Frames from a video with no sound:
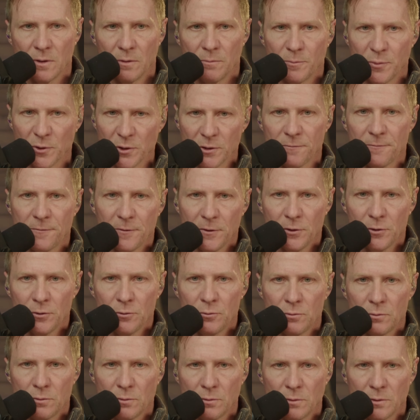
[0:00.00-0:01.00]
Bird
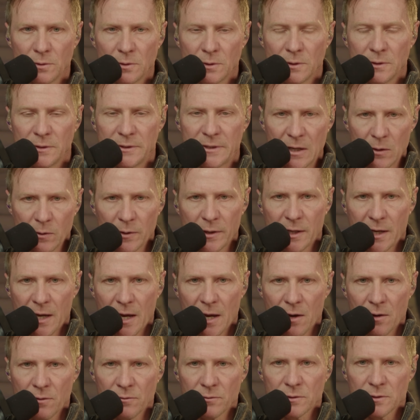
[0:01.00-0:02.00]
flu, dairy
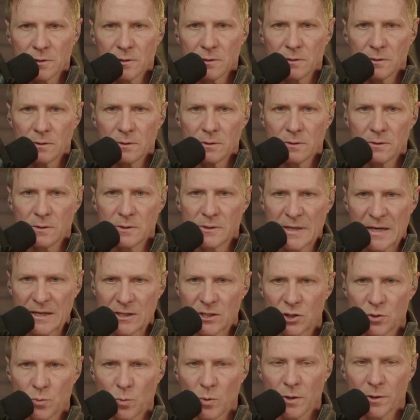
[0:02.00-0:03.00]
cows,
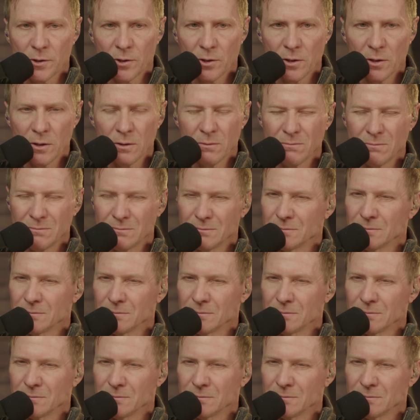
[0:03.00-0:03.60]
Texas worker.